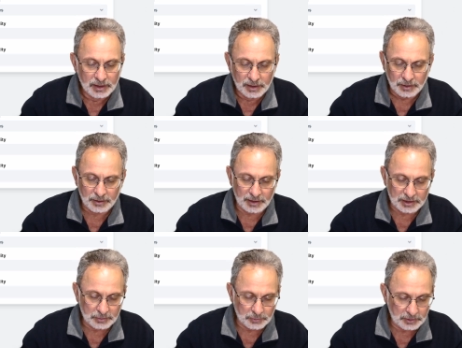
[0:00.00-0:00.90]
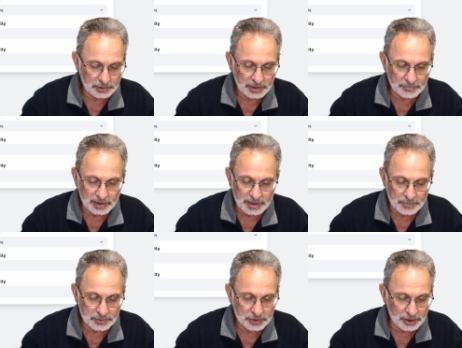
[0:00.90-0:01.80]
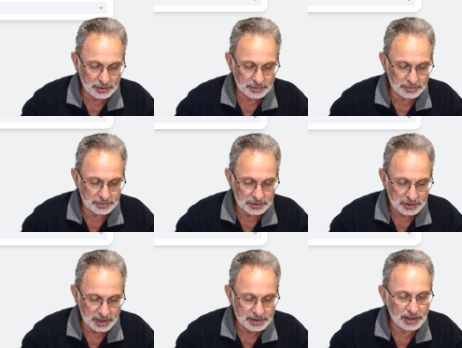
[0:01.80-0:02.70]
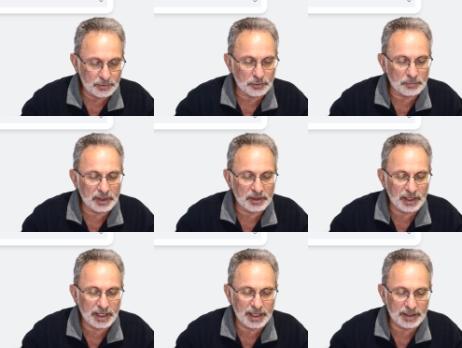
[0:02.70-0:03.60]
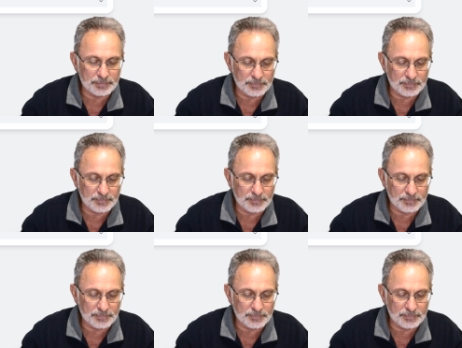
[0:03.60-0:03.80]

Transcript: All right, so give it another shot. Just change that little bit there.